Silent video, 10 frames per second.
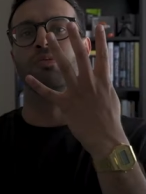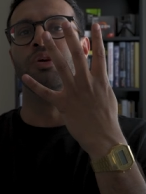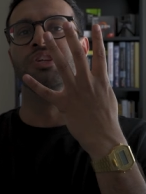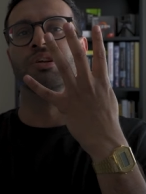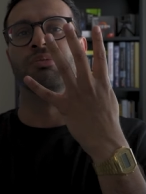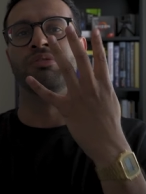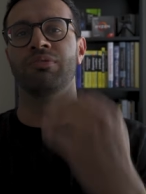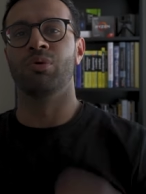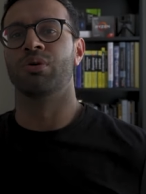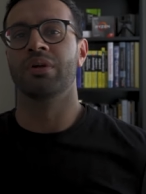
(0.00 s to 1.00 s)
Reason number
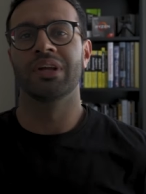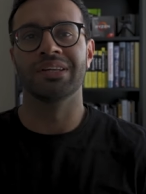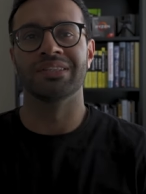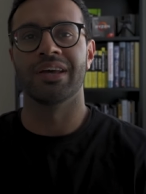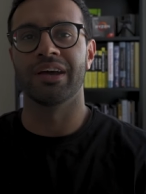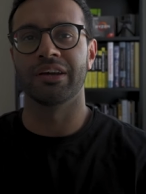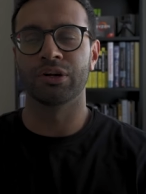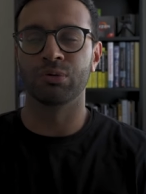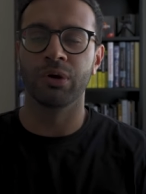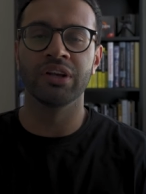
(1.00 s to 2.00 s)
four is
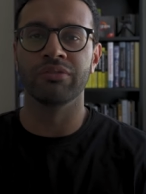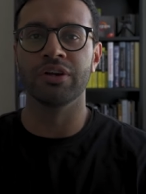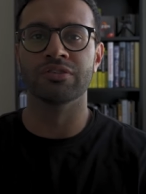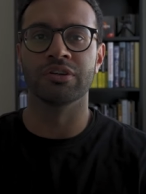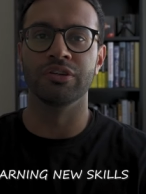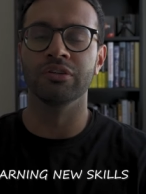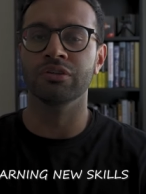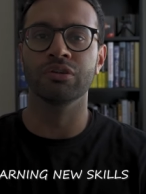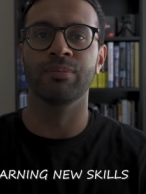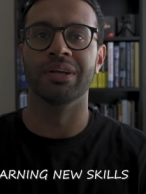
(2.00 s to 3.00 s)
that creating videos on
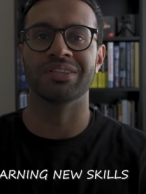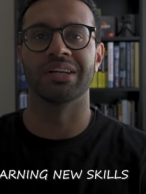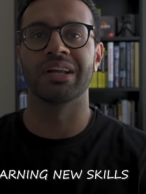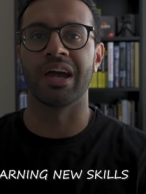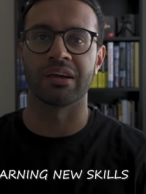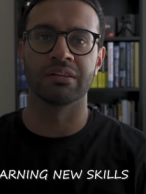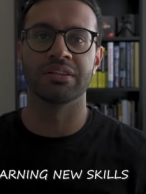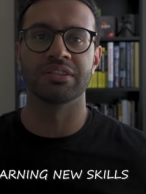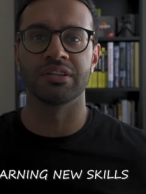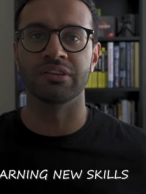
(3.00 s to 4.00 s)
YouTube is a
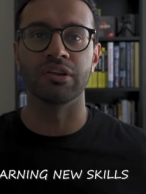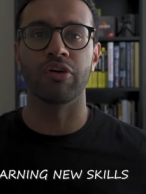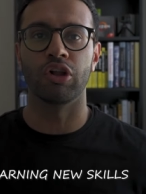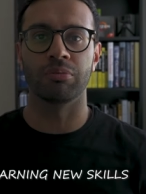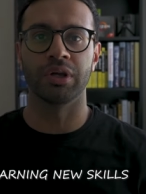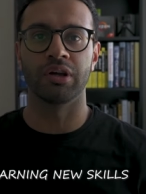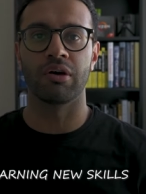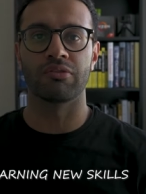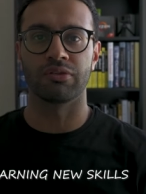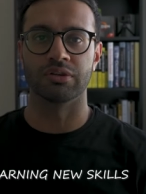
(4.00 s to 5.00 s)
catalyst into developing
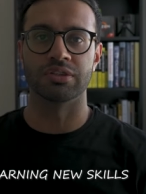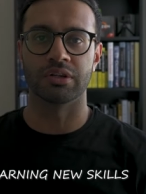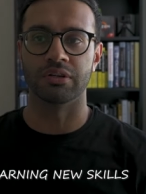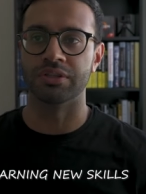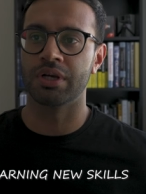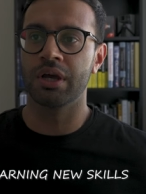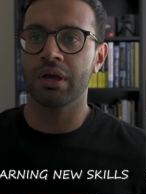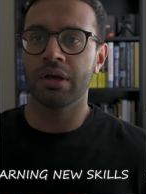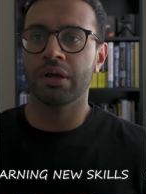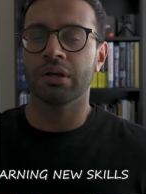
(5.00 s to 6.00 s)
further skills.
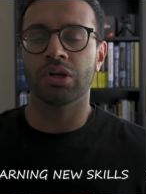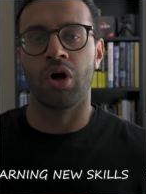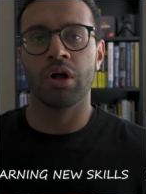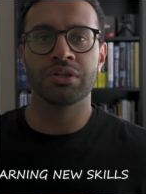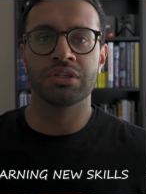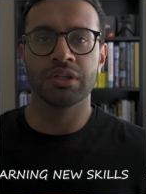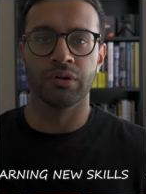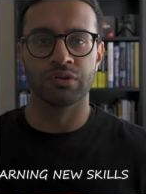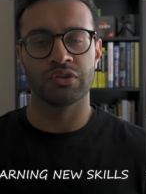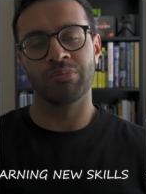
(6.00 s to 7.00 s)

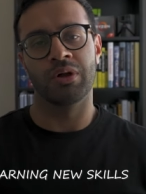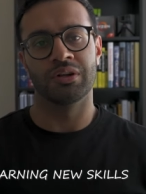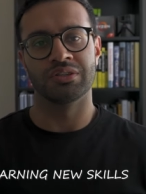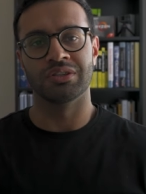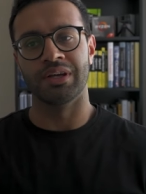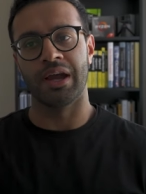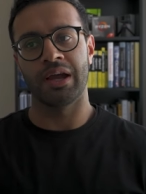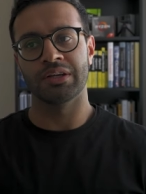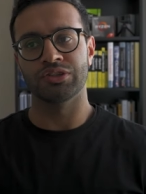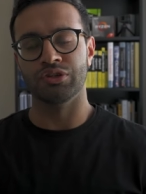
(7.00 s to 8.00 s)
Consciously or subconsciously,
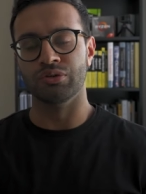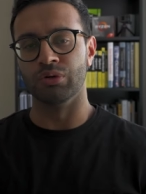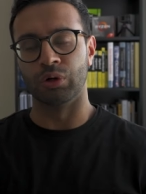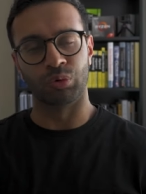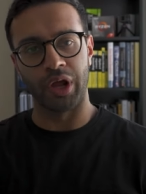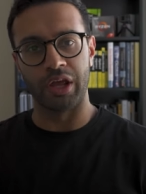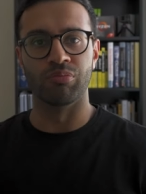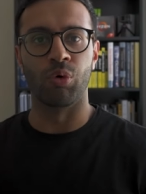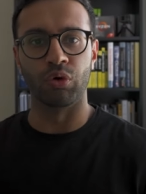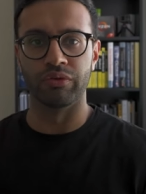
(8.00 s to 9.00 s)
as you
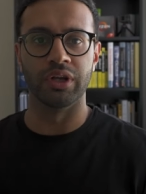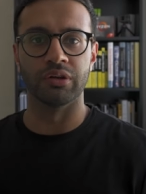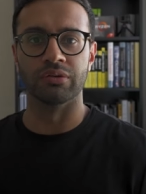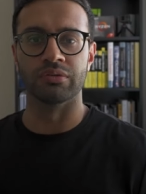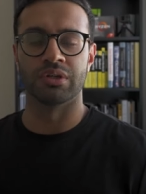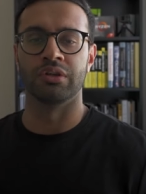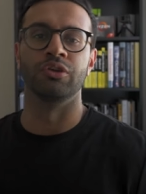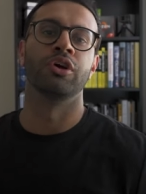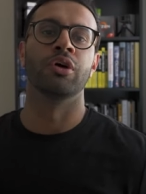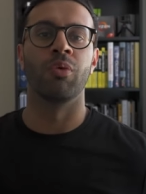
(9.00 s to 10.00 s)
create more videos,
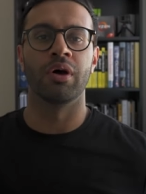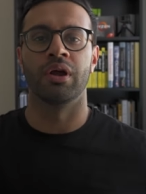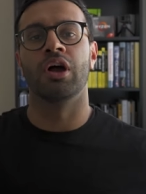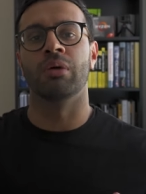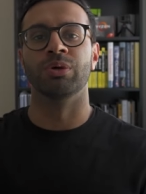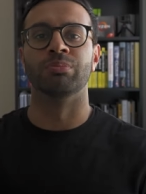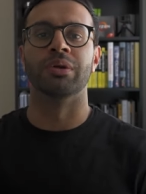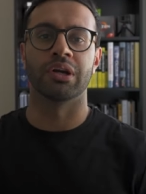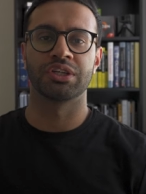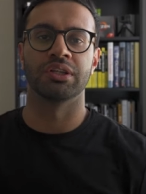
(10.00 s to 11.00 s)
you're gonna wanna up your
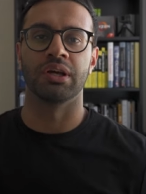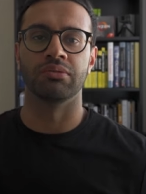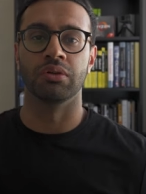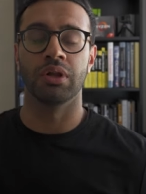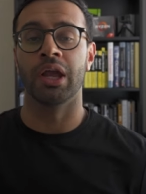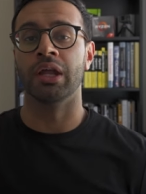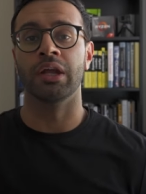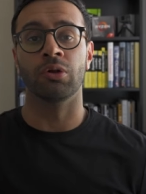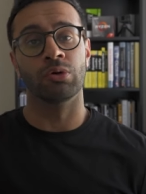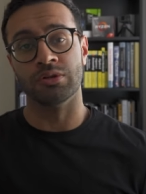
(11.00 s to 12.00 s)
production level. And
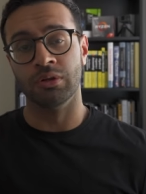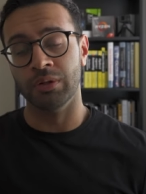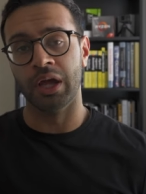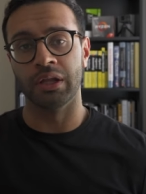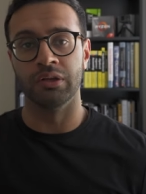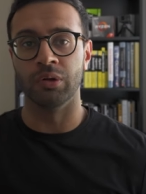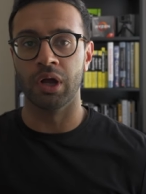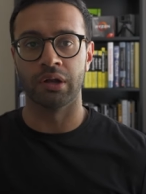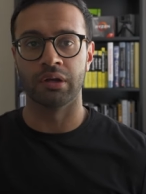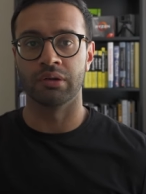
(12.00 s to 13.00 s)
in order to do that, you
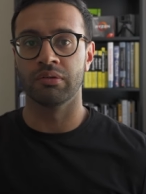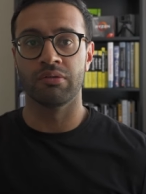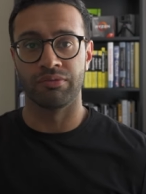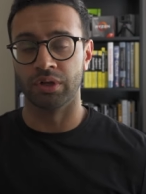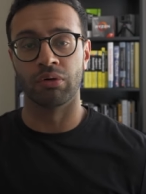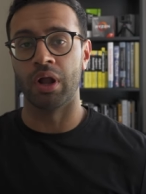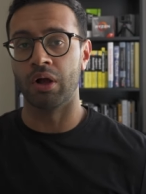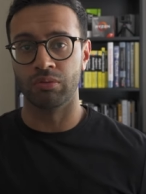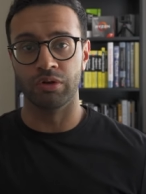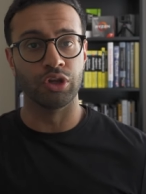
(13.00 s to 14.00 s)
gotta figure
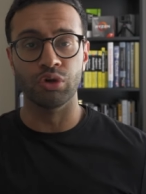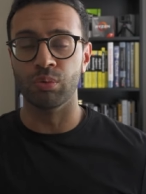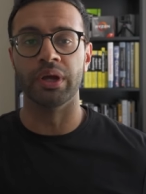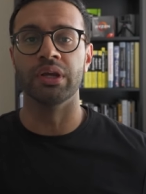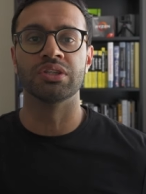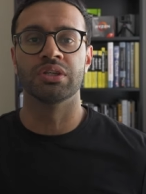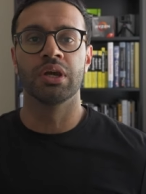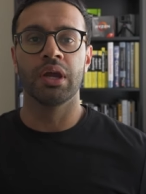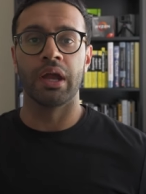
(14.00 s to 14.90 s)
out new ways